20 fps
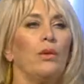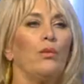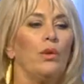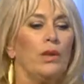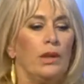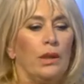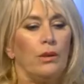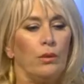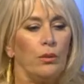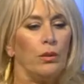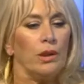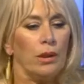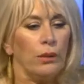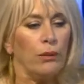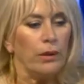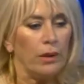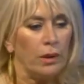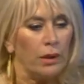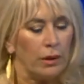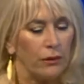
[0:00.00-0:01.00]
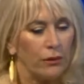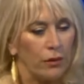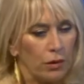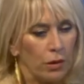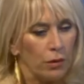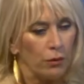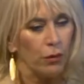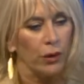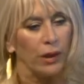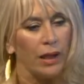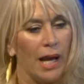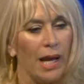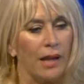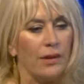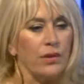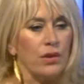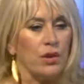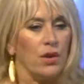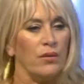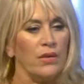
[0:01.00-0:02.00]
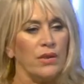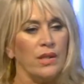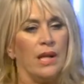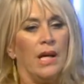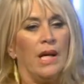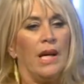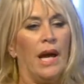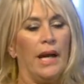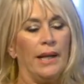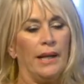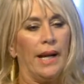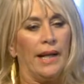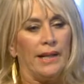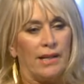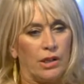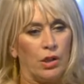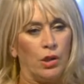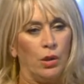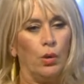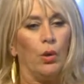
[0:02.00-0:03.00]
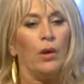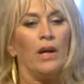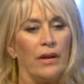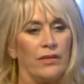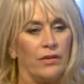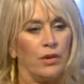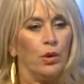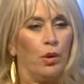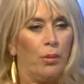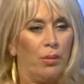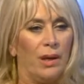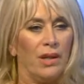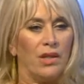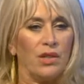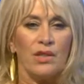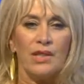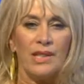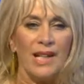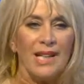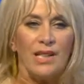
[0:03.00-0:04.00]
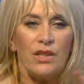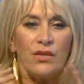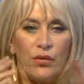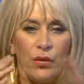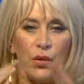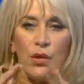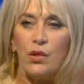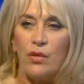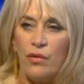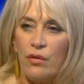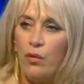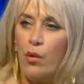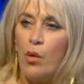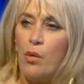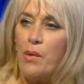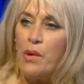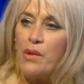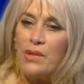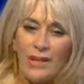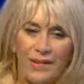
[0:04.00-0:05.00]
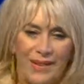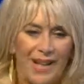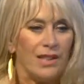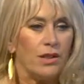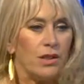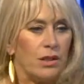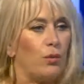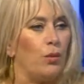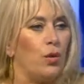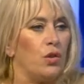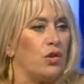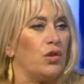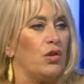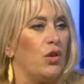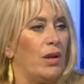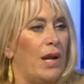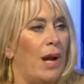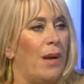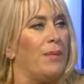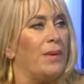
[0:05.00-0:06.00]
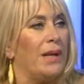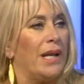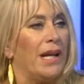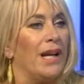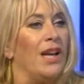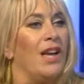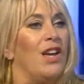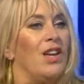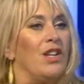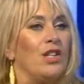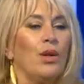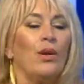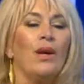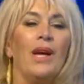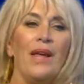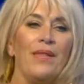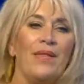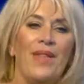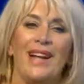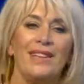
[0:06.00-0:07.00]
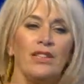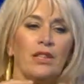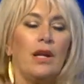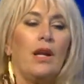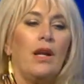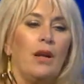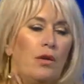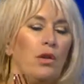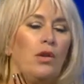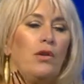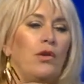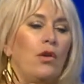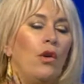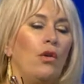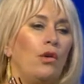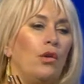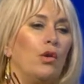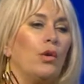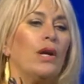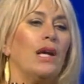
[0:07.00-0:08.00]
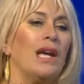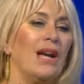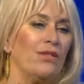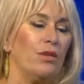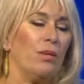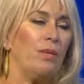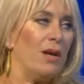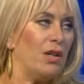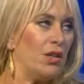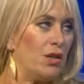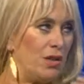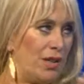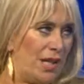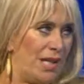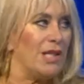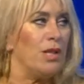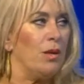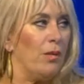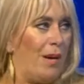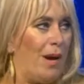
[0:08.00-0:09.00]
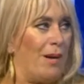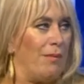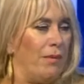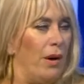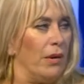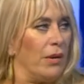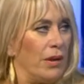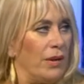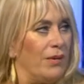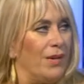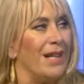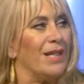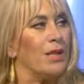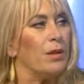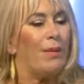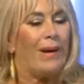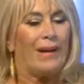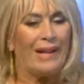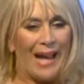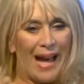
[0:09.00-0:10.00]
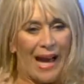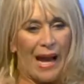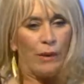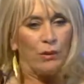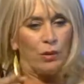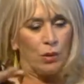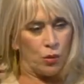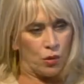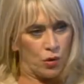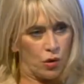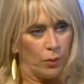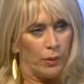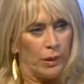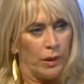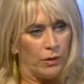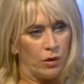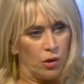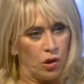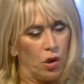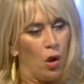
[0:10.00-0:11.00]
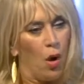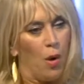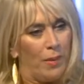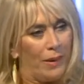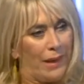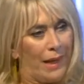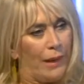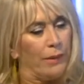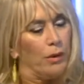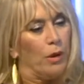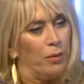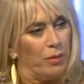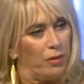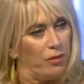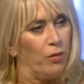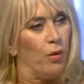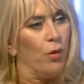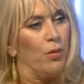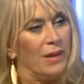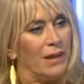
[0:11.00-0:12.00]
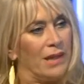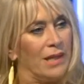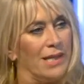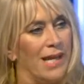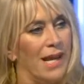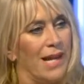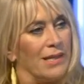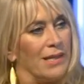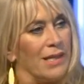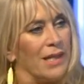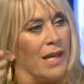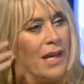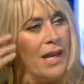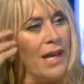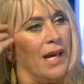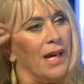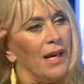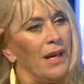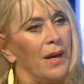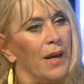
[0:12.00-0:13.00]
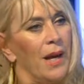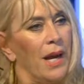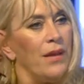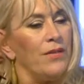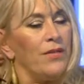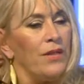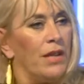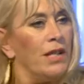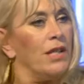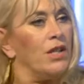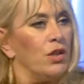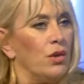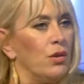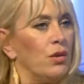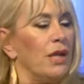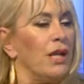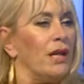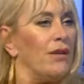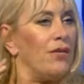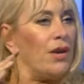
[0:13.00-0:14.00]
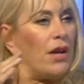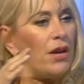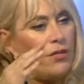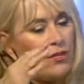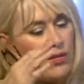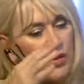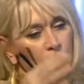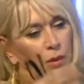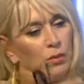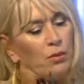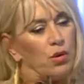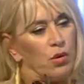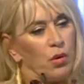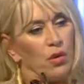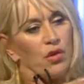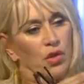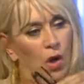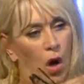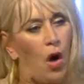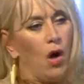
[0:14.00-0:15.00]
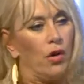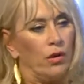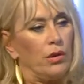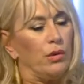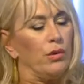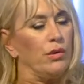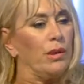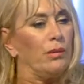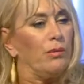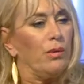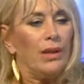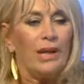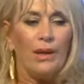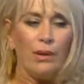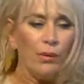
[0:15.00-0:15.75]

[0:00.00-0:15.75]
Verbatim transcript: when, you, when you're, in, you're running a health service, and that's you look after your patients. That's first and foremost, and that's the, what's not happening. So that's uh, not looking after patients isn't about money. That's about how you're doing the job and how you're performing the task. Mm. and as you say, if, if some trusts aren't losing money,